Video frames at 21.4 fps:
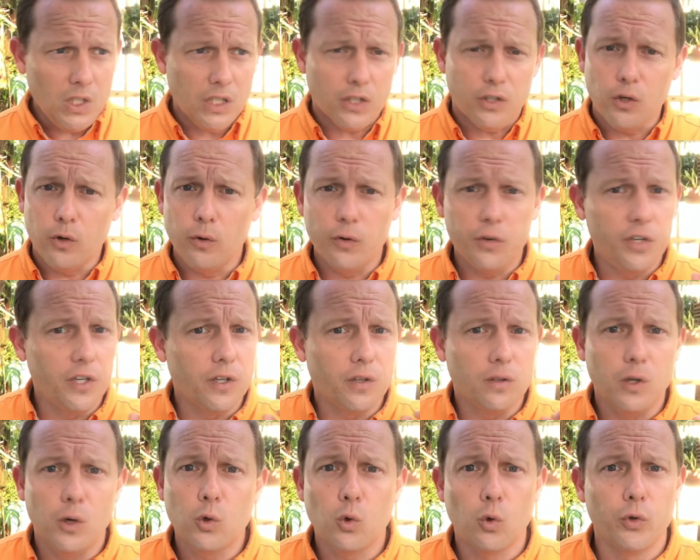Go to your
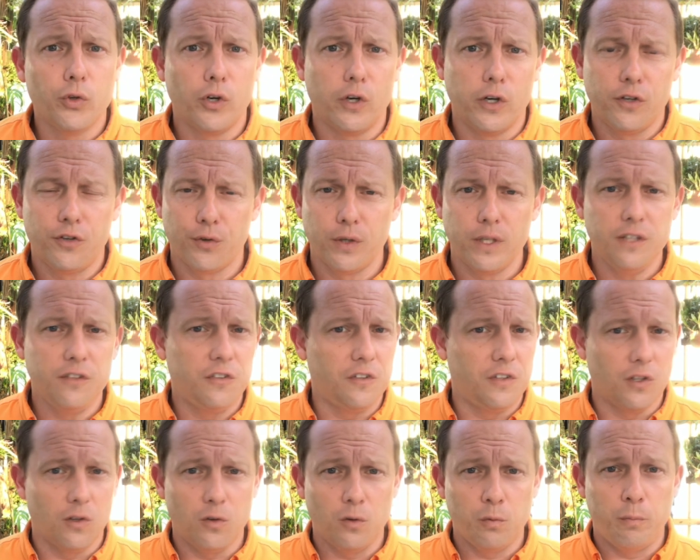local nurseries.
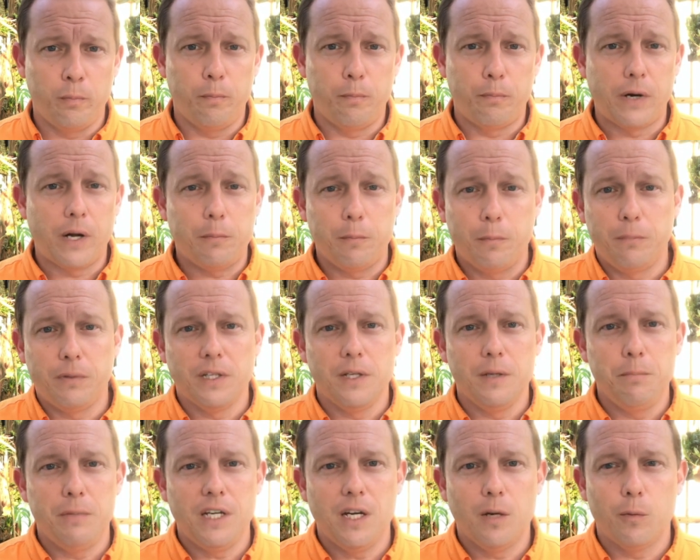They'll
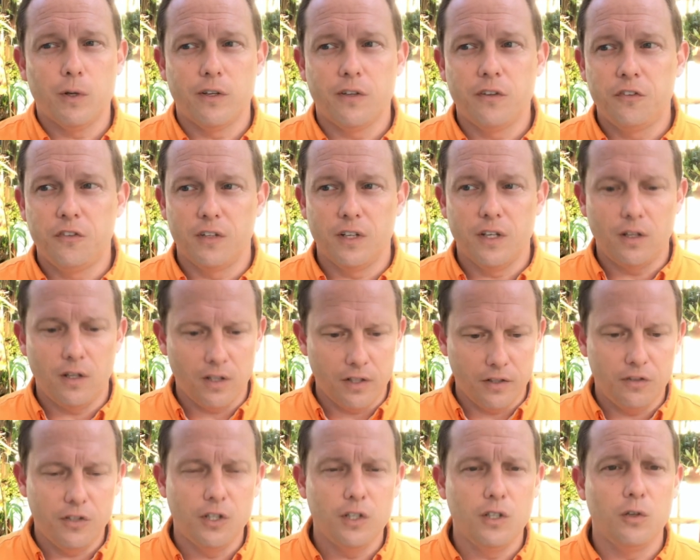probably be able to sell
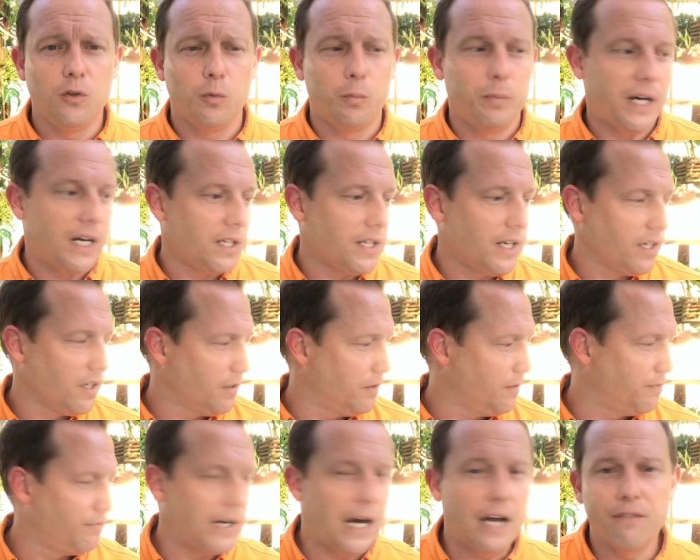it to you by like a
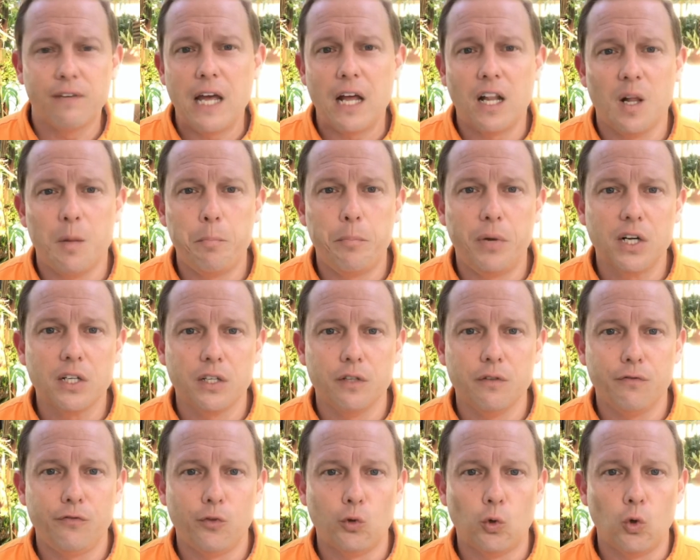5-gallon
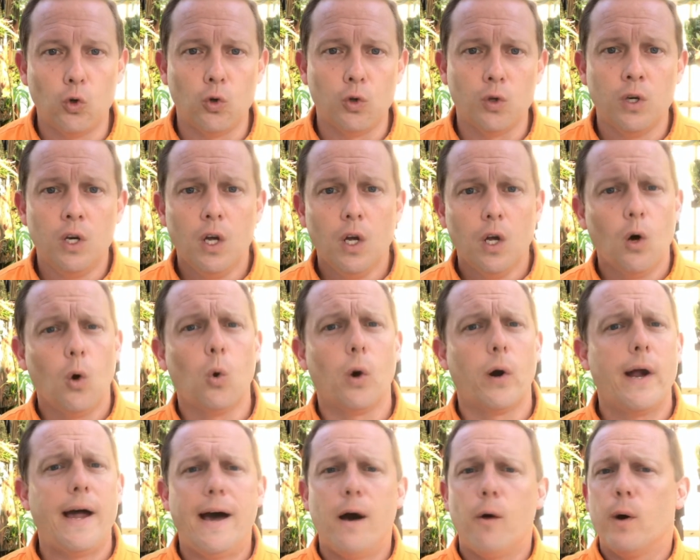bucket full
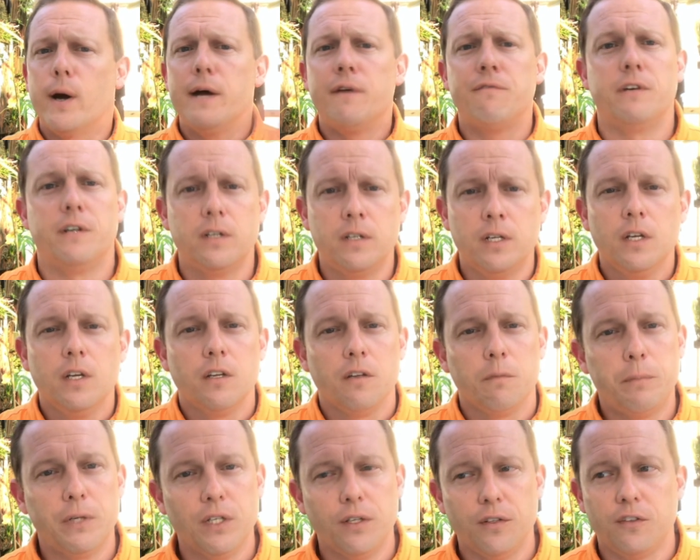or however.
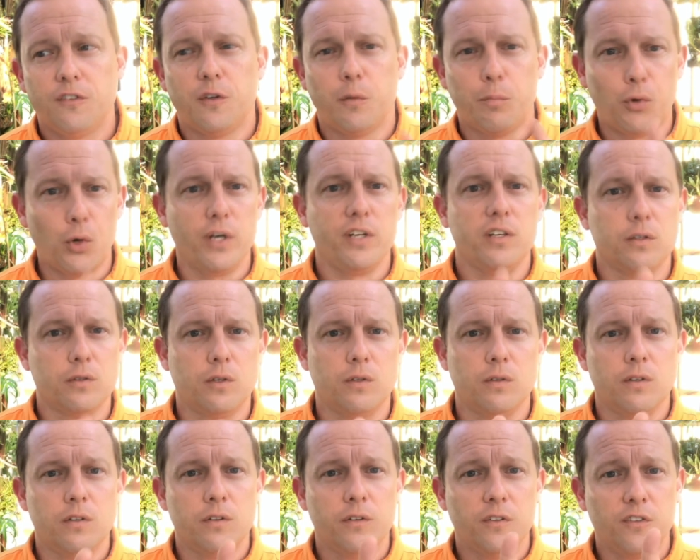But support your
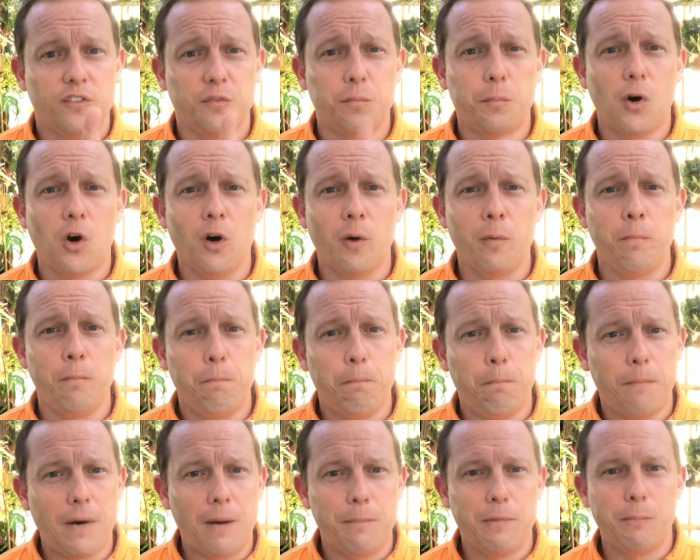small
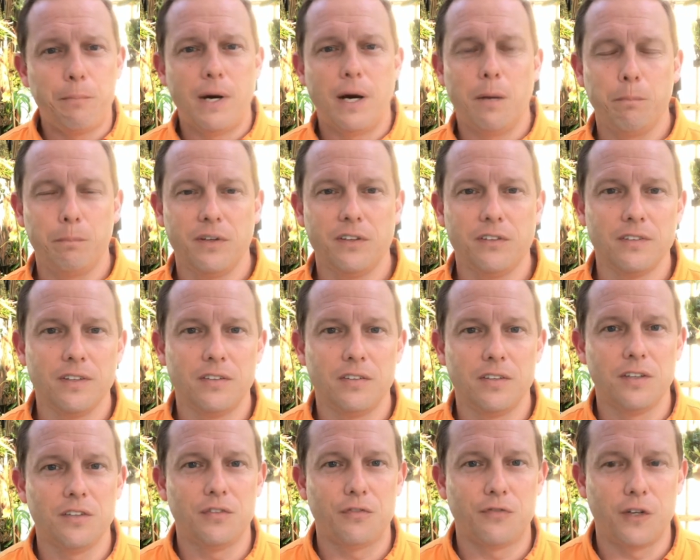mom and pop
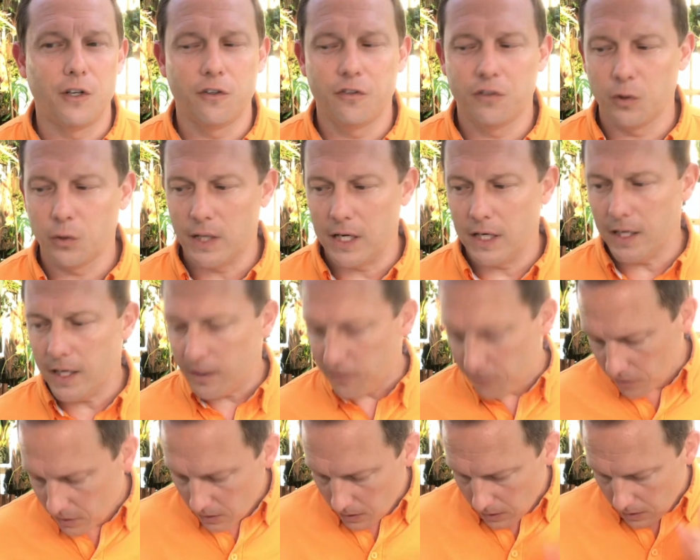businesses first, okay guys?